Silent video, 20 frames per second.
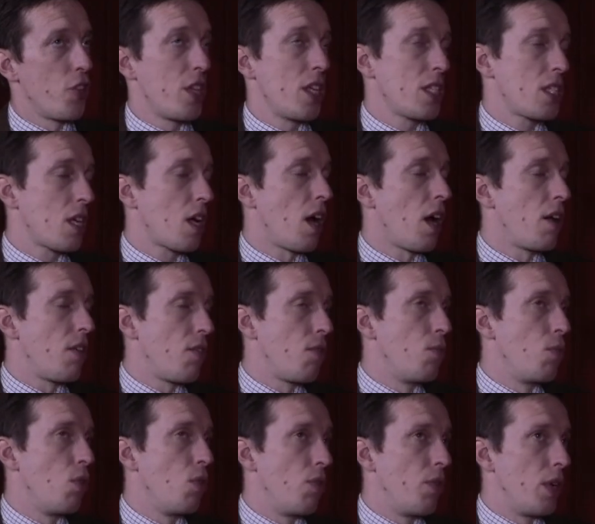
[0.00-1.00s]
for this
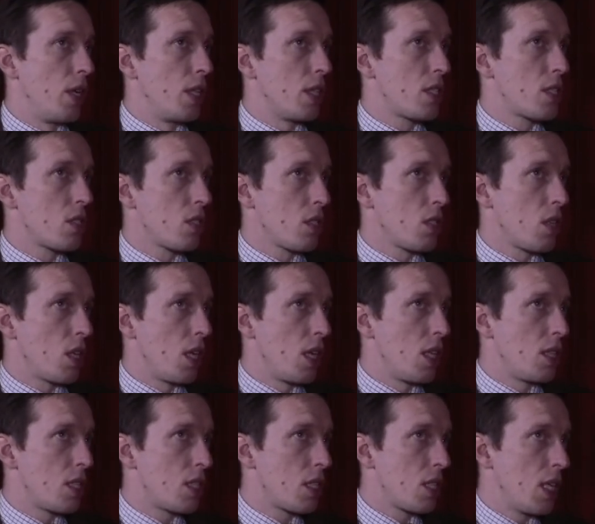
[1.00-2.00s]
kind of movie, it's
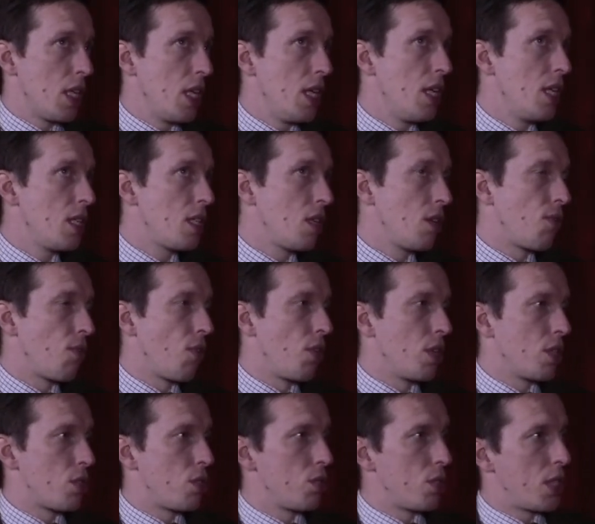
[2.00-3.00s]
it's easy
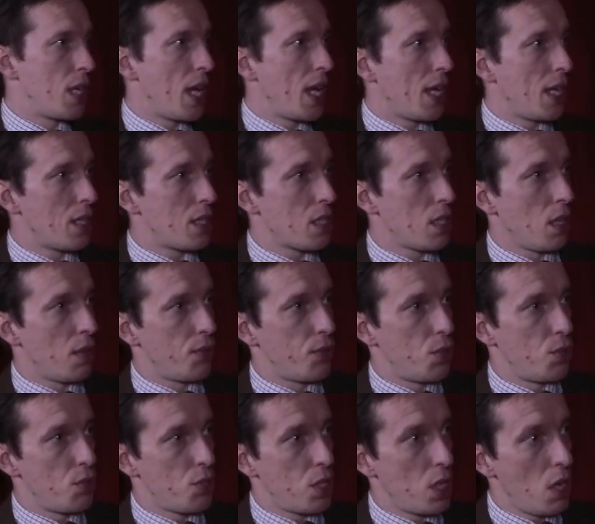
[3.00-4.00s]
for it to take
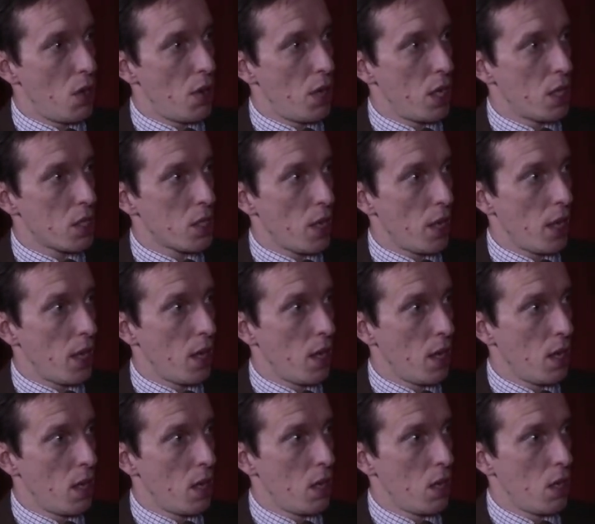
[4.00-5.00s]
itself too seriously.
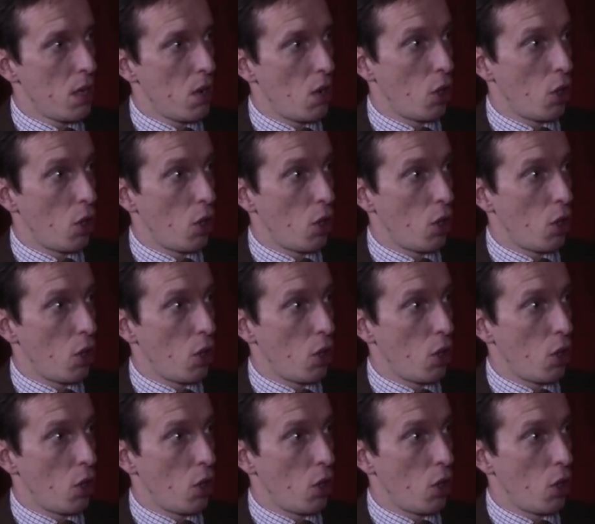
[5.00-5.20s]
True.